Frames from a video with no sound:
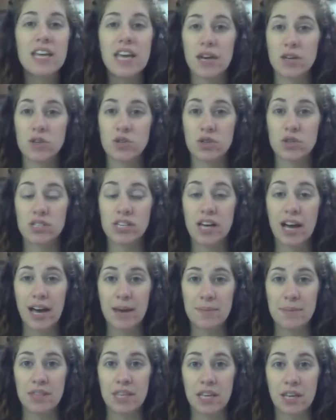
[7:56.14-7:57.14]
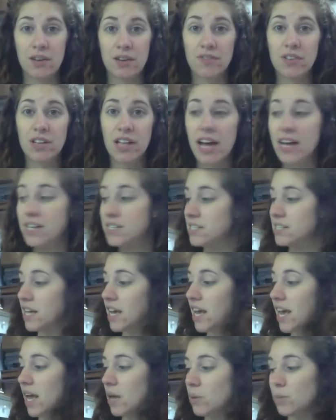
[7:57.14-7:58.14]
extra time at the end of class
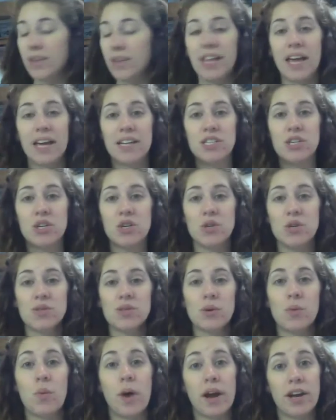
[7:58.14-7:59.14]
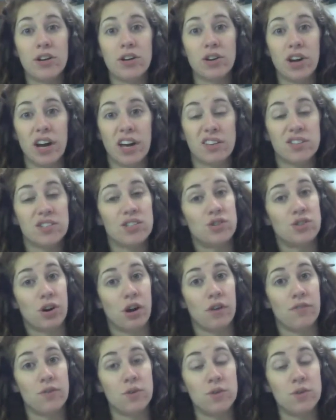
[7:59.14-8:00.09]
and would like to use a white crayon to draw a few